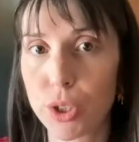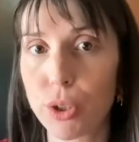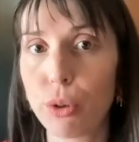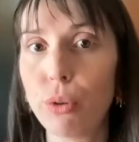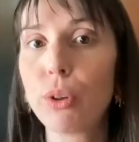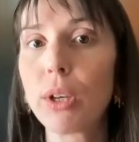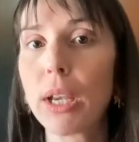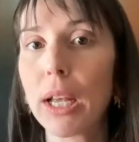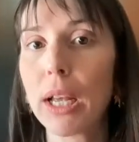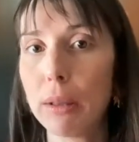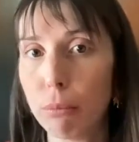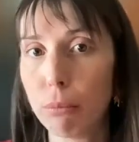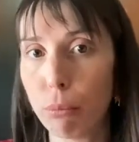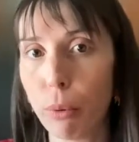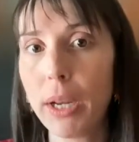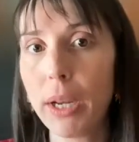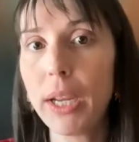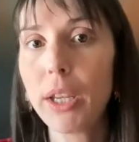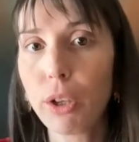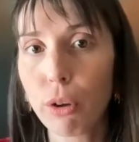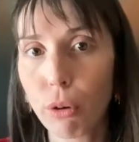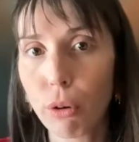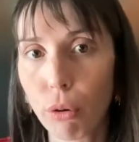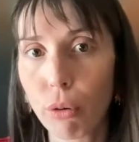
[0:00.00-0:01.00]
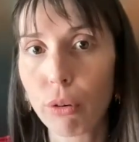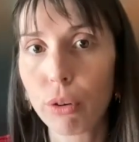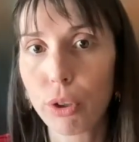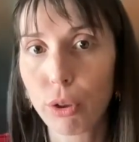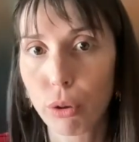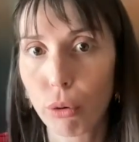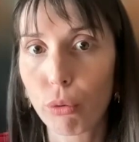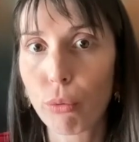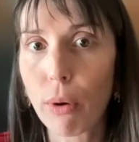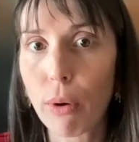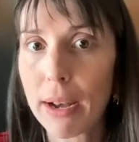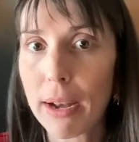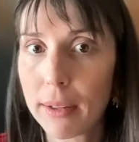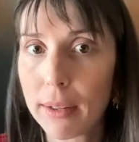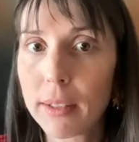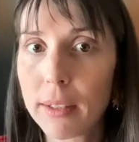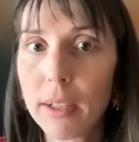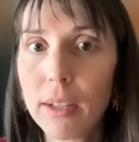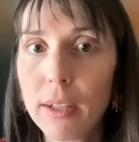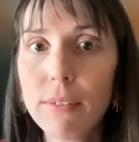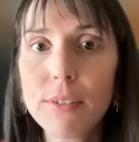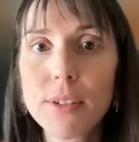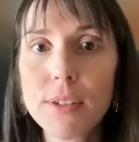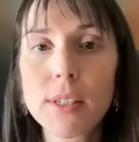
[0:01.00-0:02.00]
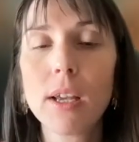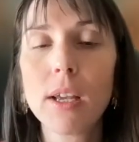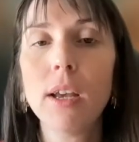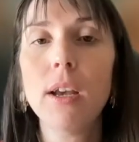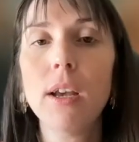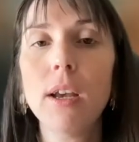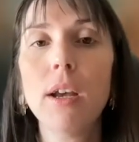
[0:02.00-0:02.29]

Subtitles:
So you can bring your relatives,